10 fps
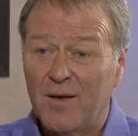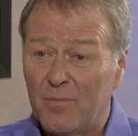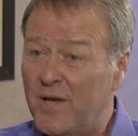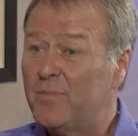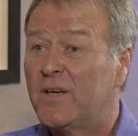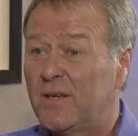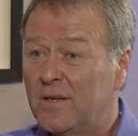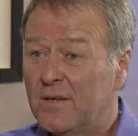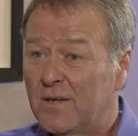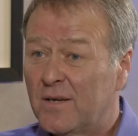Maybe
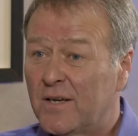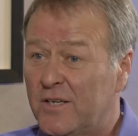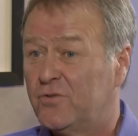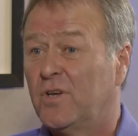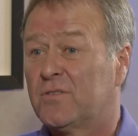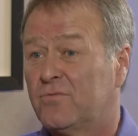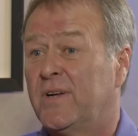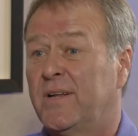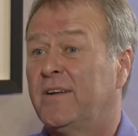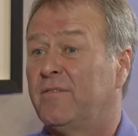he's just
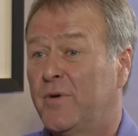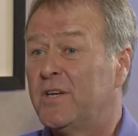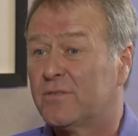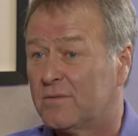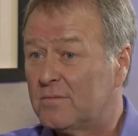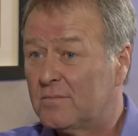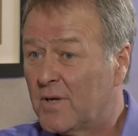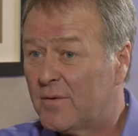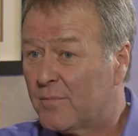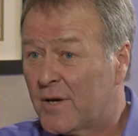run out of petrol.
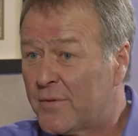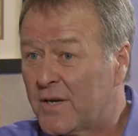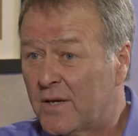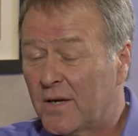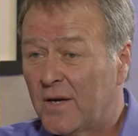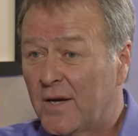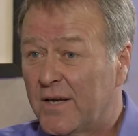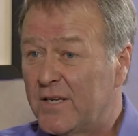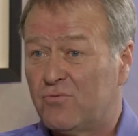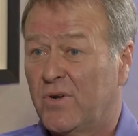Maybe
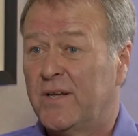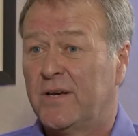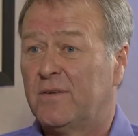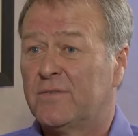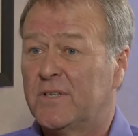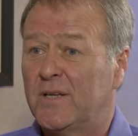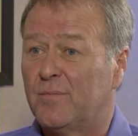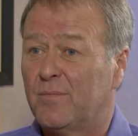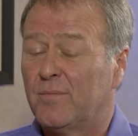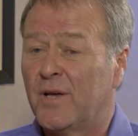he's run out of
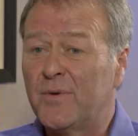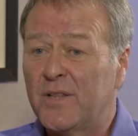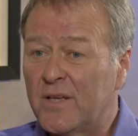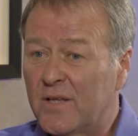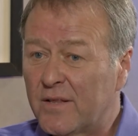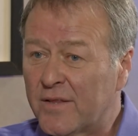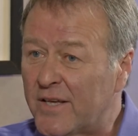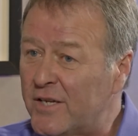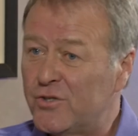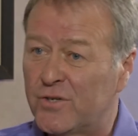steam. Maybe the
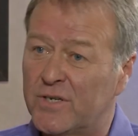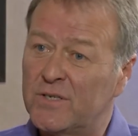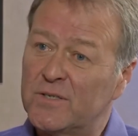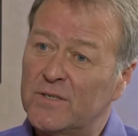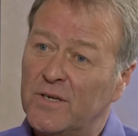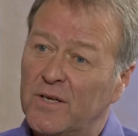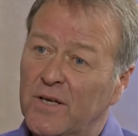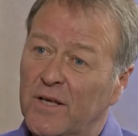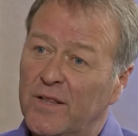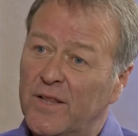injuries
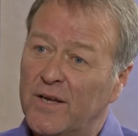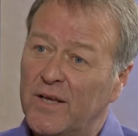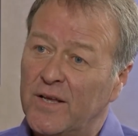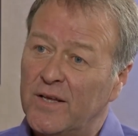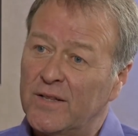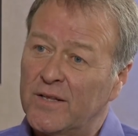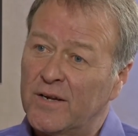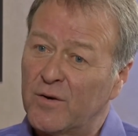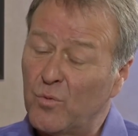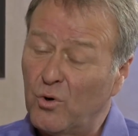
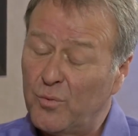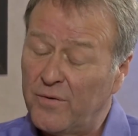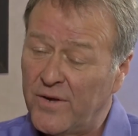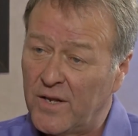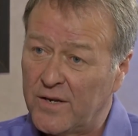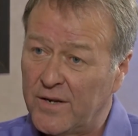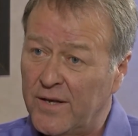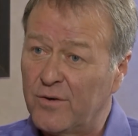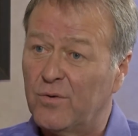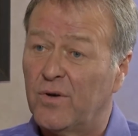that are more prevalent
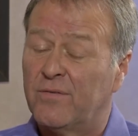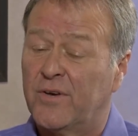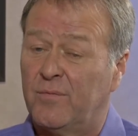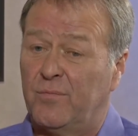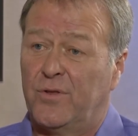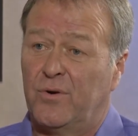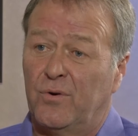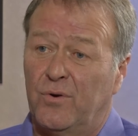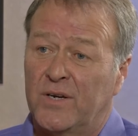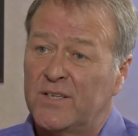now have come
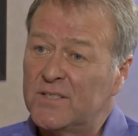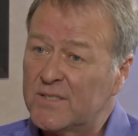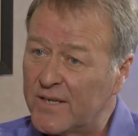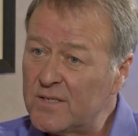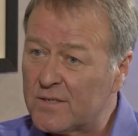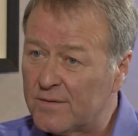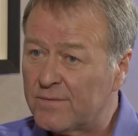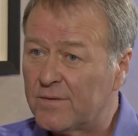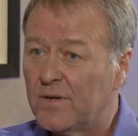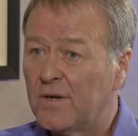through an intensive